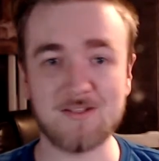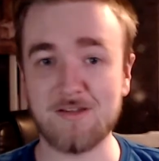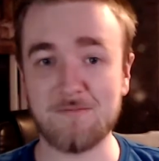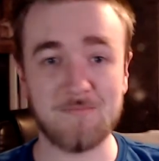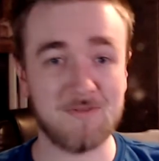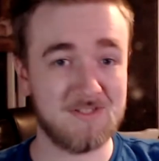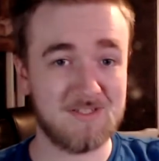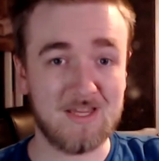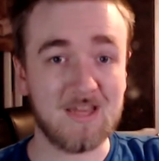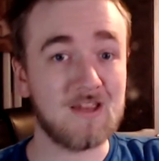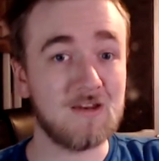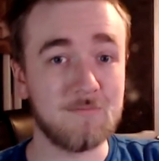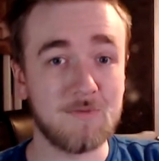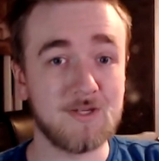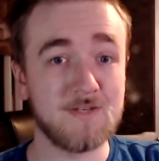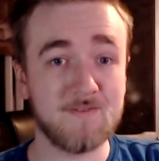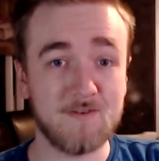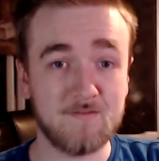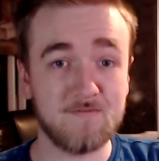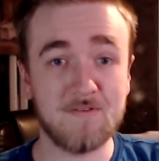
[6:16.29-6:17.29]
Like, my second
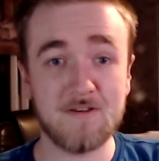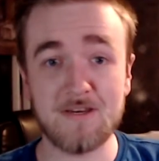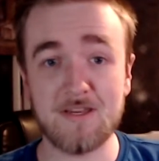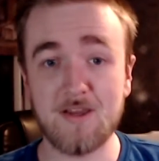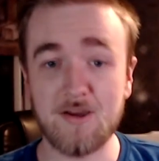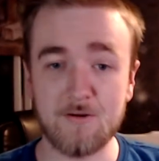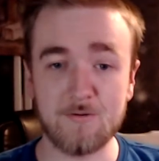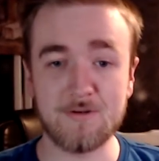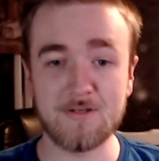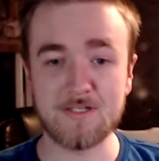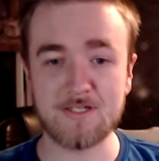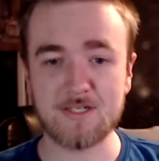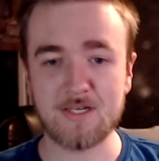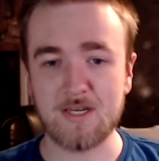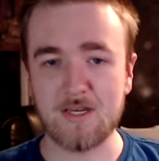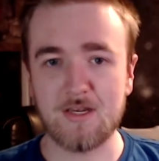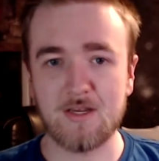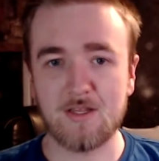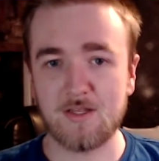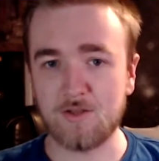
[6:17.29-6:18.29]
most viewed video is
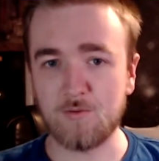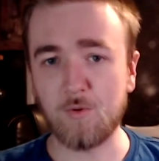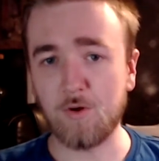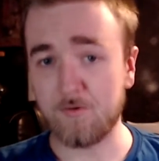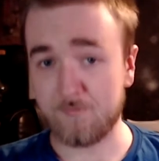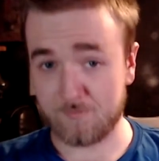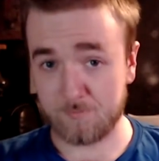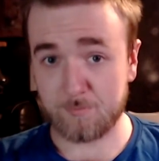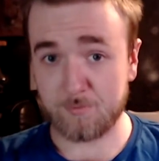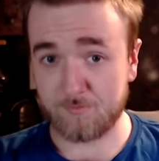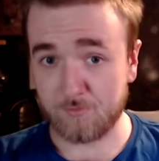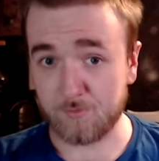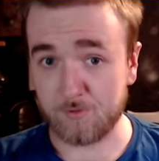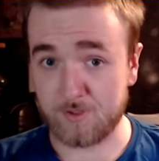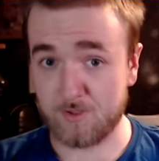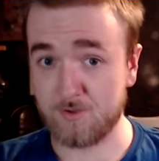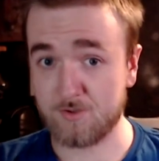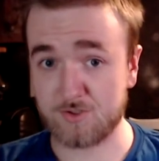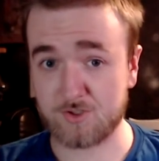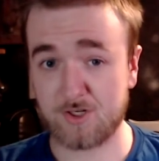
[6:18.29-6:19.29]
the one from before
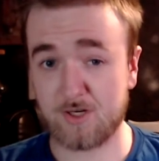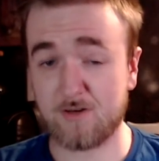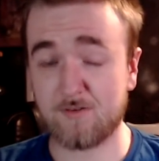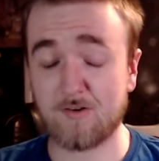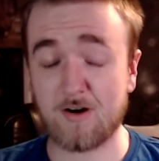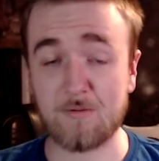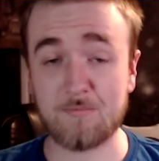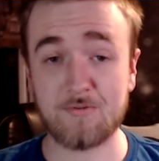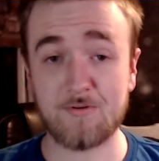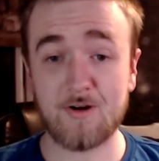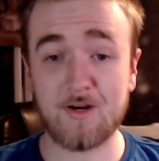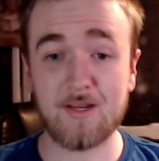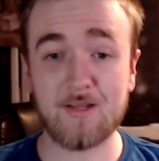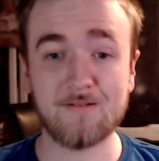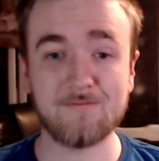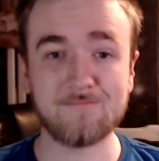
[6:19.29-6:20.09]
the Austrian Grand Prix.